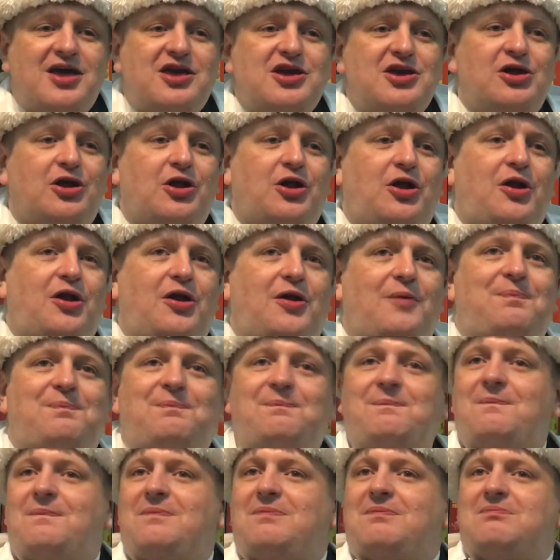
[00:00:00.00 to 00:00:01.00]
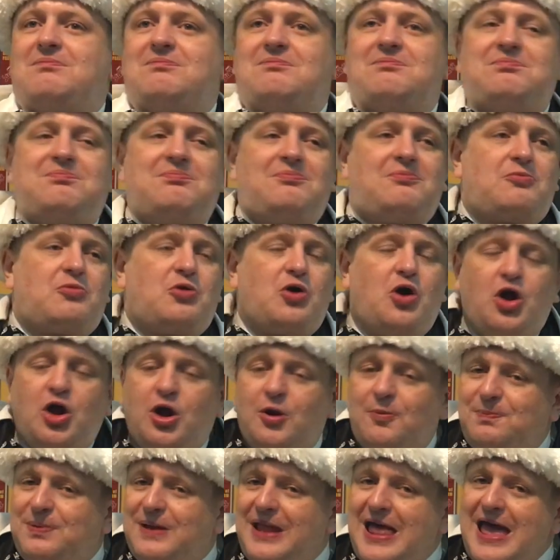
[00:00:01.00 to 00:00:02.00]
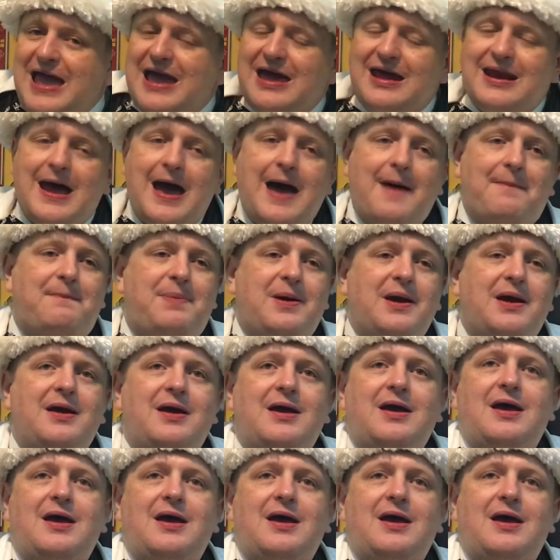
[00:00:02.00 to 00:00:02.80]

You'll role play it up,